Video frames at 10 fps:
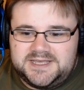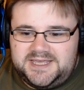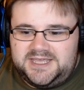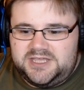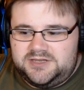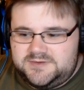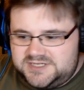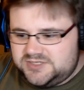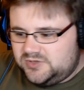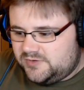He can use
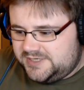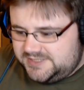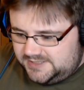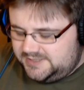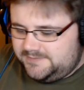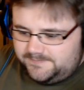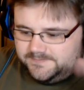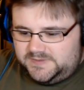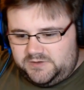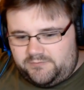his aura to
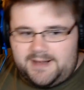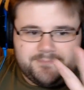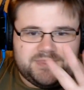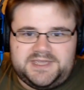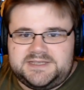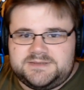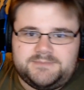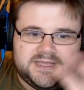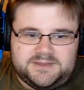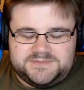grab things and
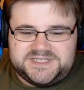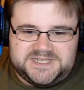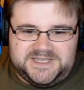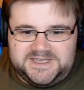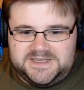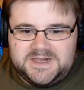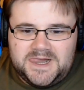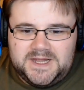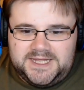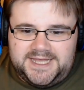make them sticky.
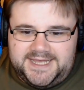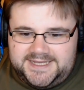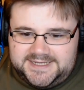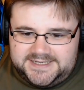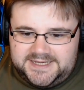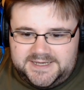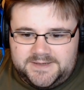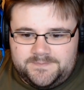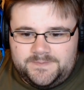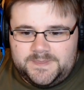And,